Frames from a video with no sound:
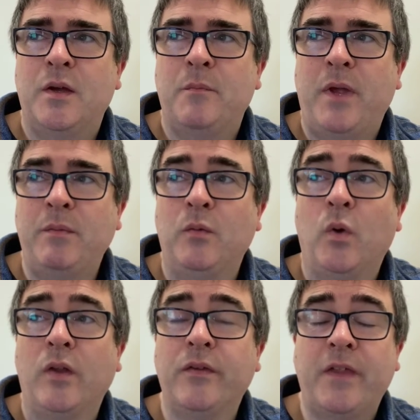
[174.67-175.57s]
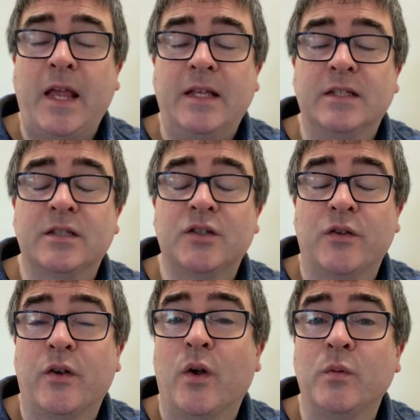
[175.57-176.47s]
People want things to
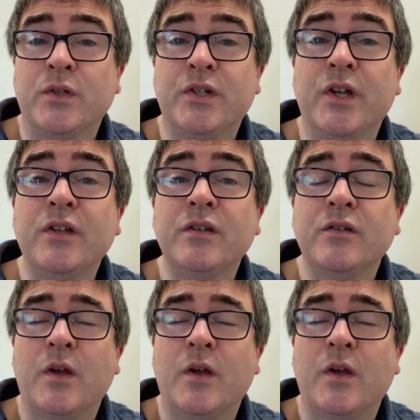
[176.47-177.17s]
their own tune.